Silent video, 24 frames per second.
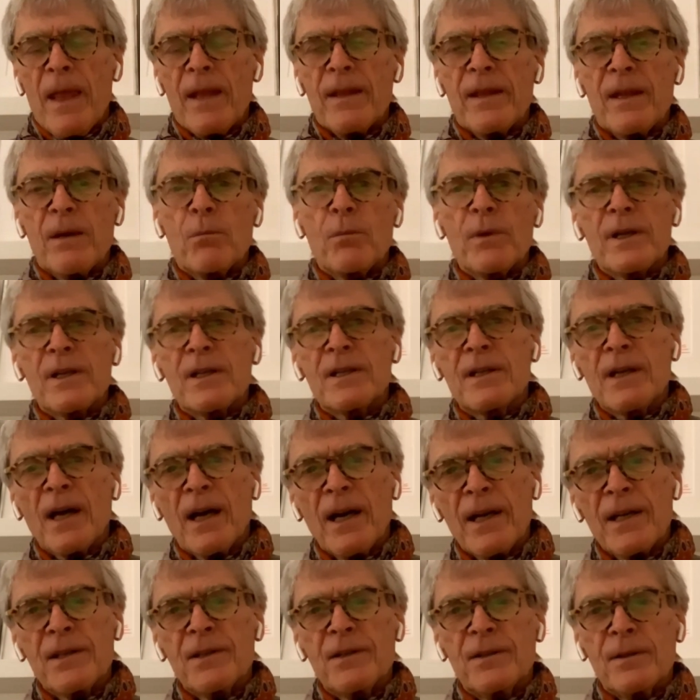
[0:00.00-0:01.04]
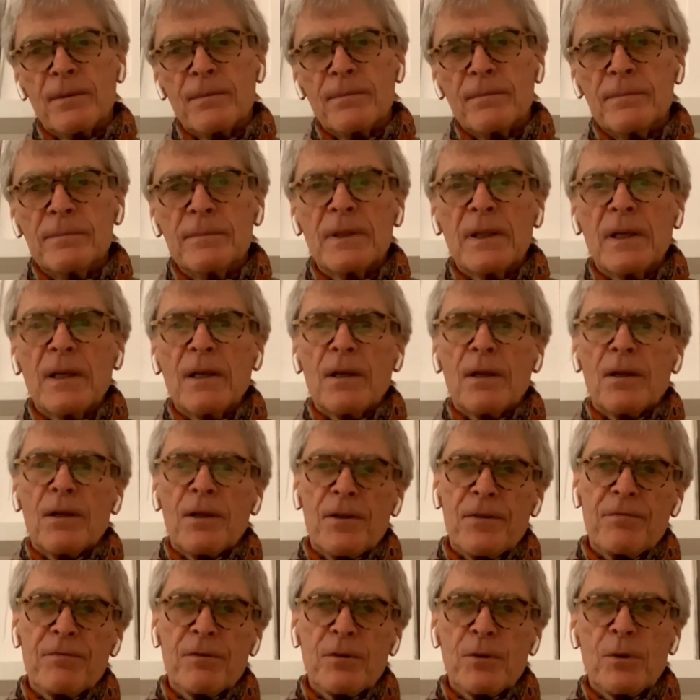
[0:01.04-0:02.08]
and then we guide them
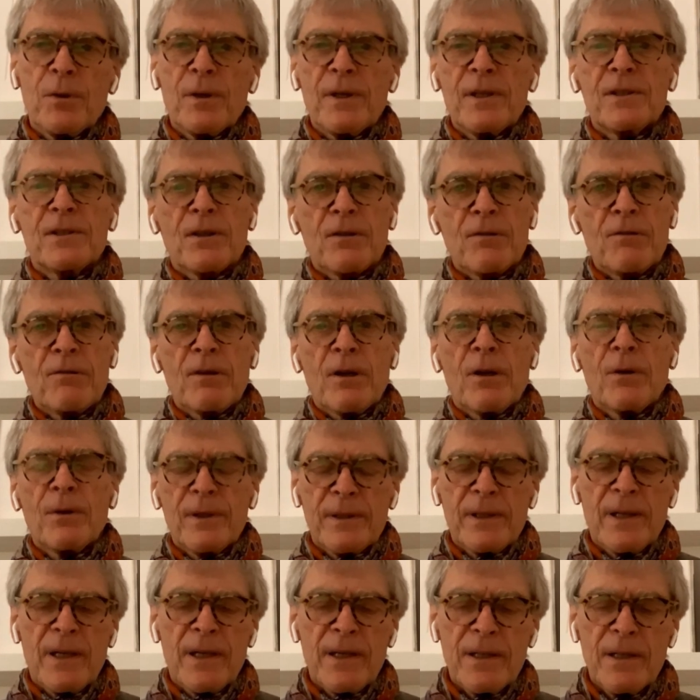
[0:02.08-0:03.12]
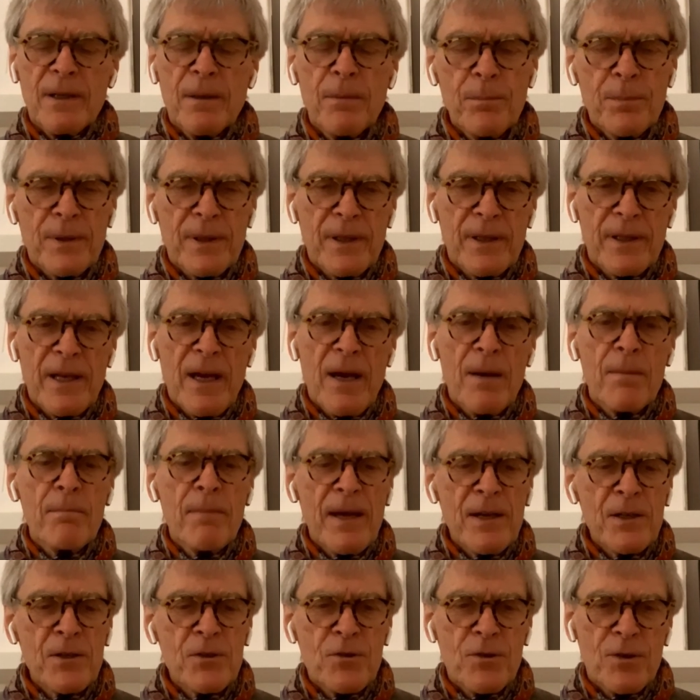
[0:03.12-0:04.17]
through into growing their company. And our
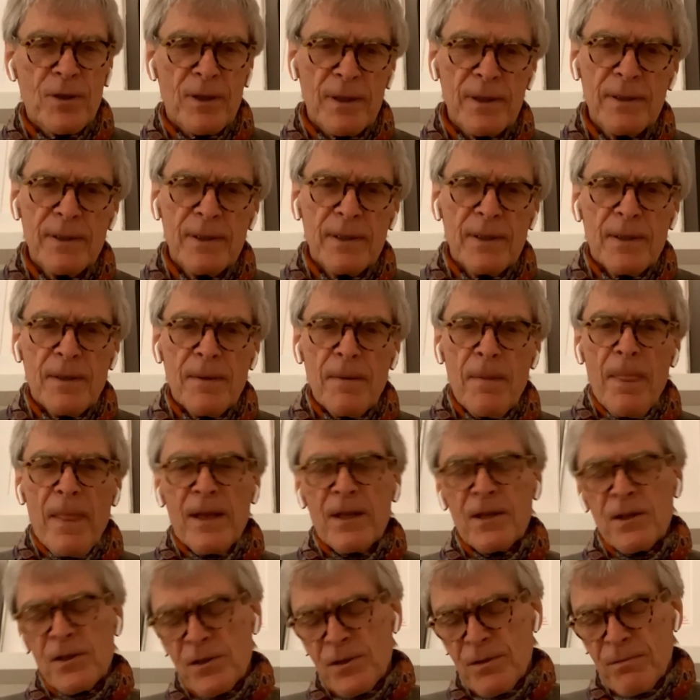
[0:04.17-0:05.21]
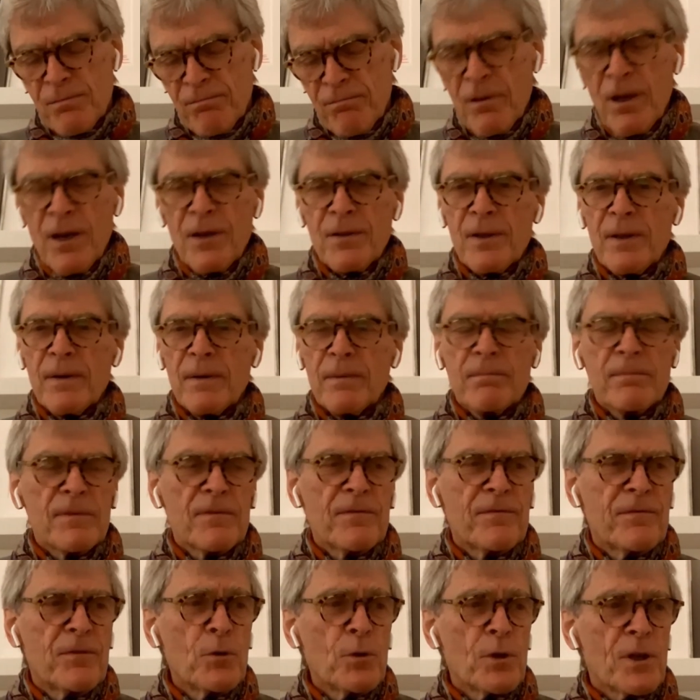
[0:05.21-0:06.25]
mantra is rather
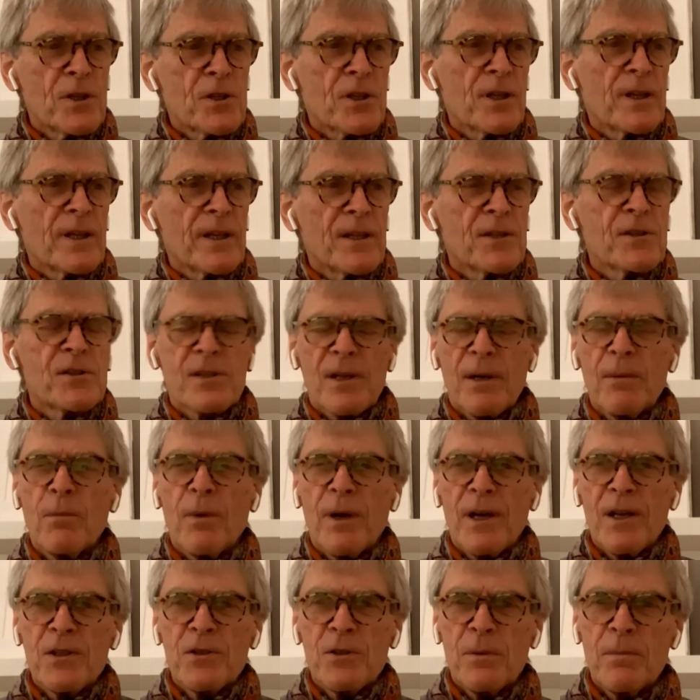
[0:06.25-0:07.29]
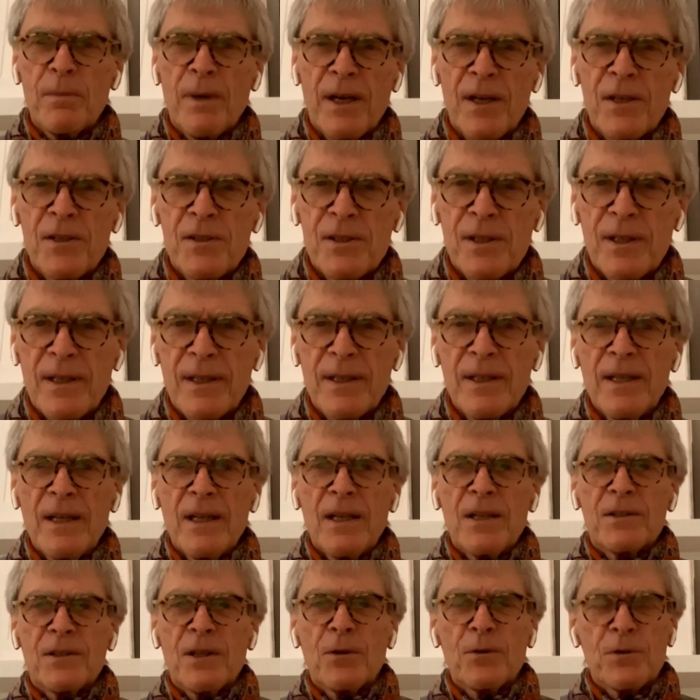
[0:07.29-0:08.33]
foolishly, in some ways, you might say,
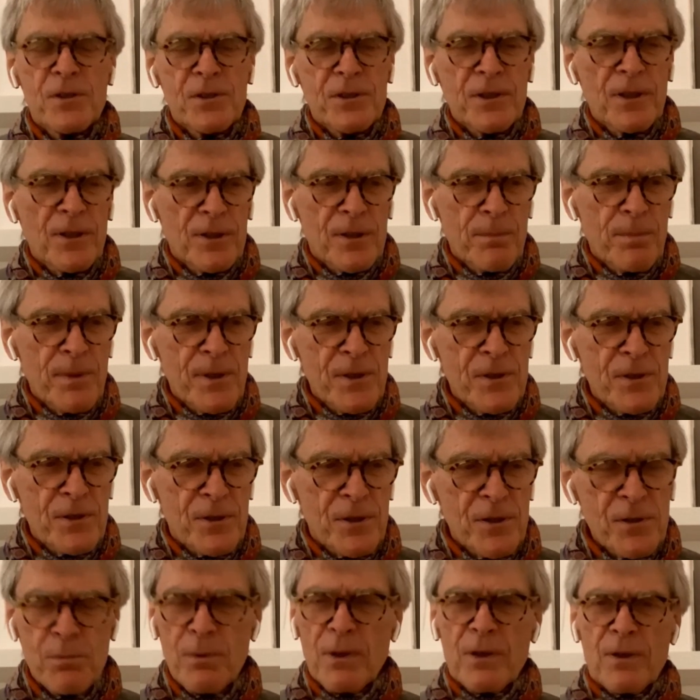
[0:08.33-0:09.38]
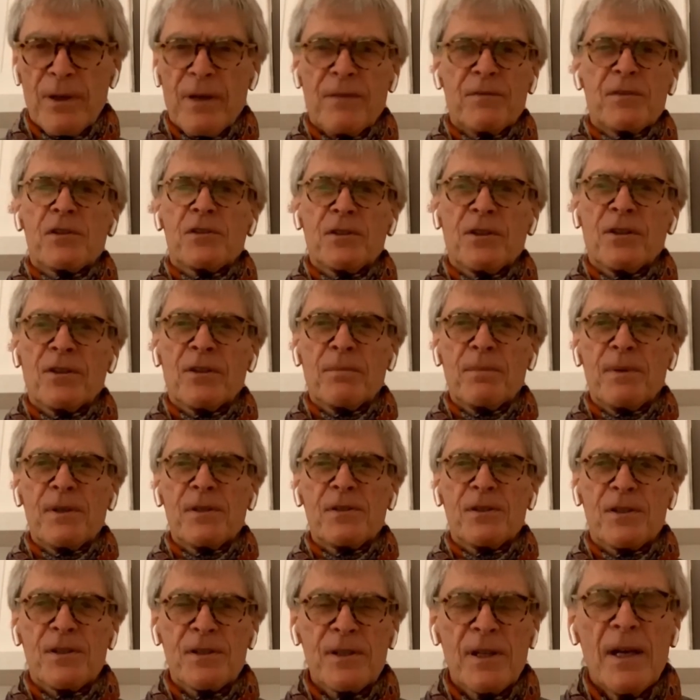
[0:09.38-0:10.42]
don't start a business, well, you have to start a
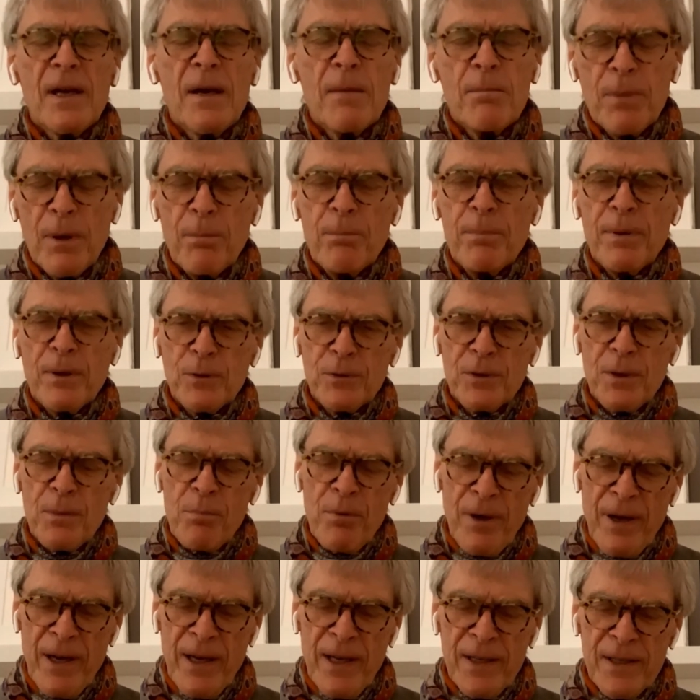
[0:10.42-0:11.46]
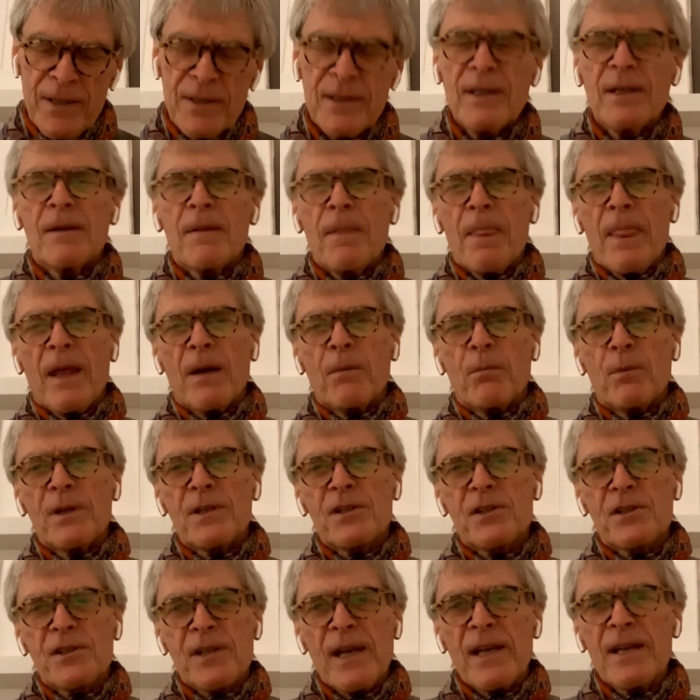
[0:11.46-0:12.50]
business, but build a brand. And we
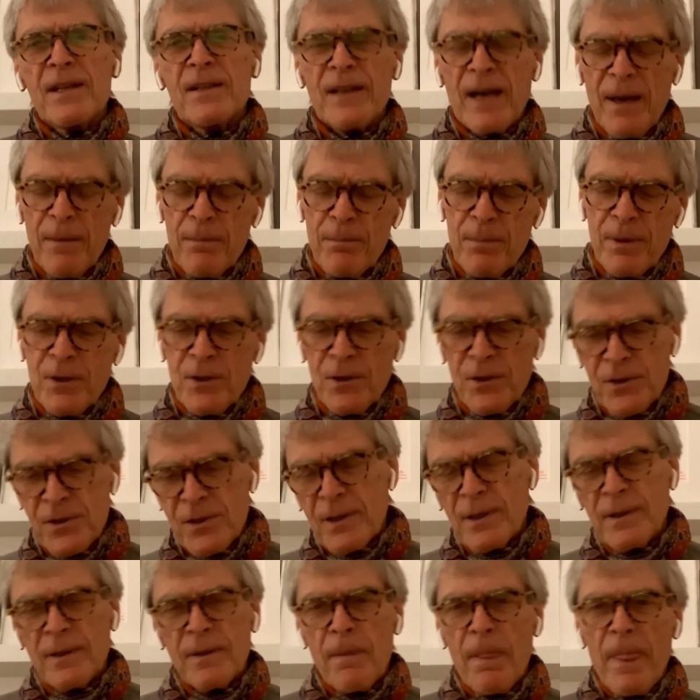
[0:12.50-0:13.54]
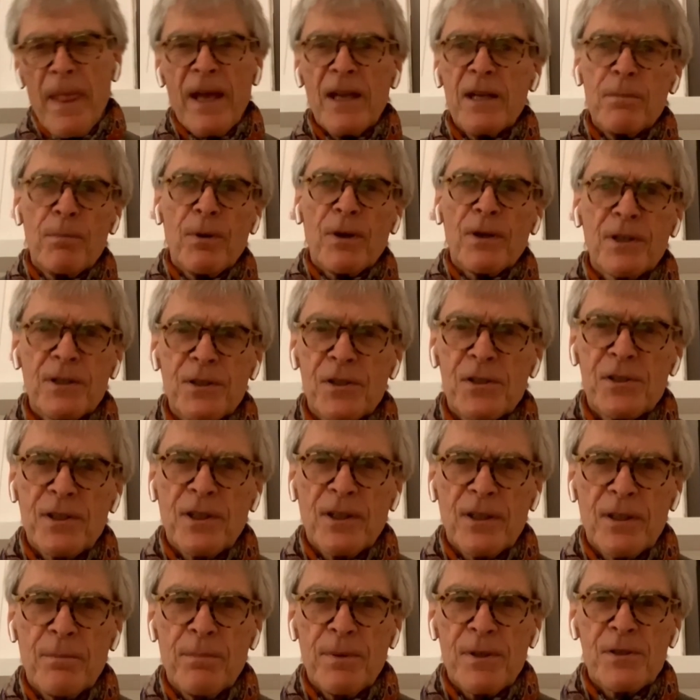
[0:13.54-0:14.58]
say that because anybody could
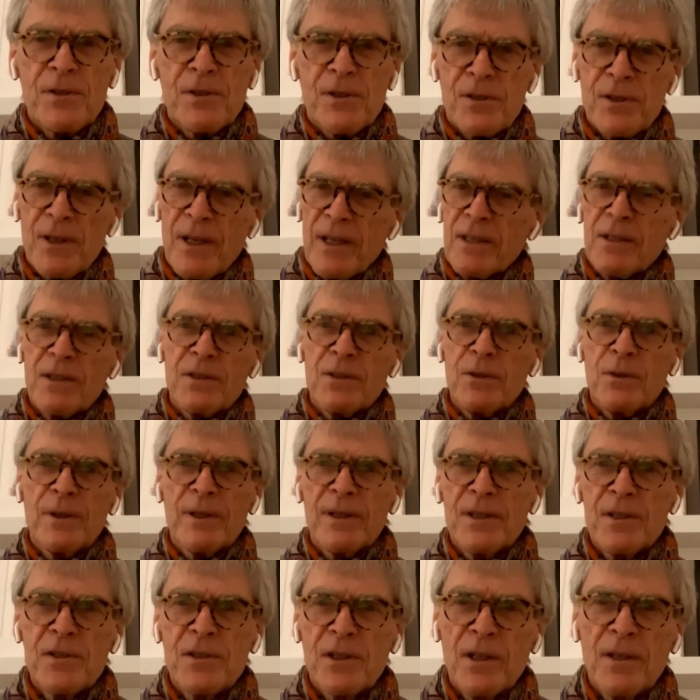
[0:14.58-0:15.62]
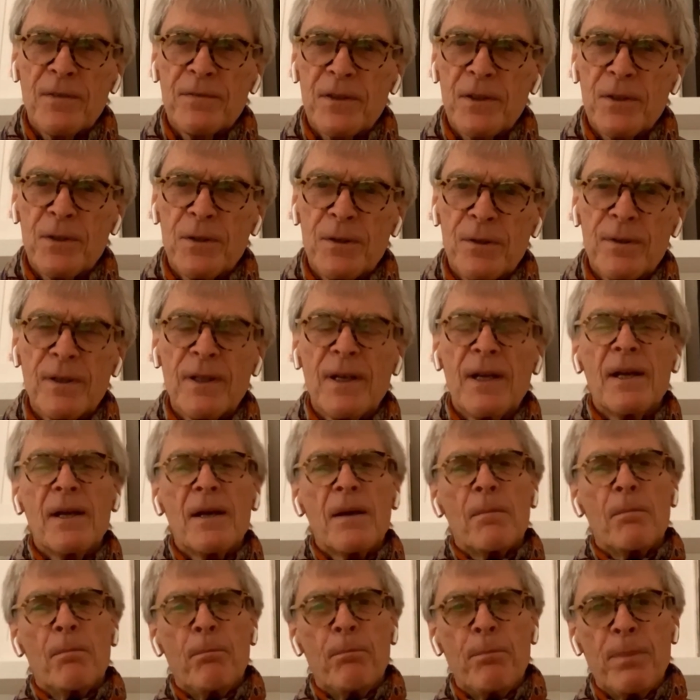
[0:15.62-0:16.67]
start a business. I could do it this afternoon.
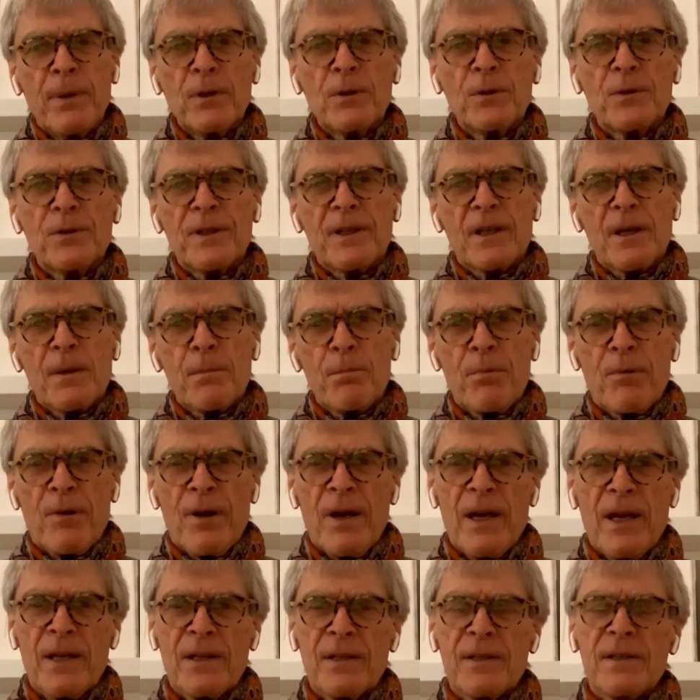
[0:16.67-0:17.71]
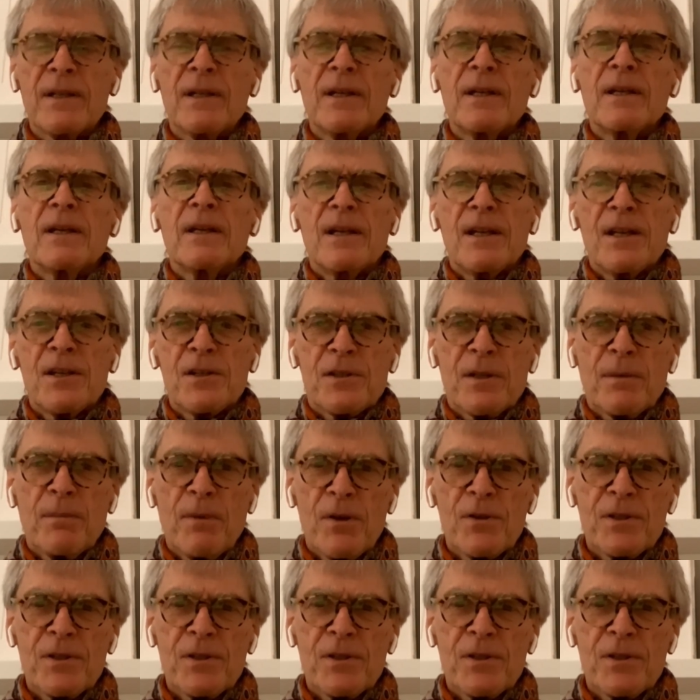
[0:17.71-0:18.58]
Building a brand is the